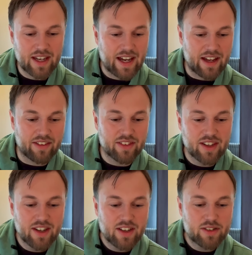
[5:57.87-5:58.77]
and
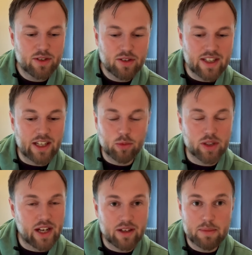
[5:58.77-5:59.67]
to connect with other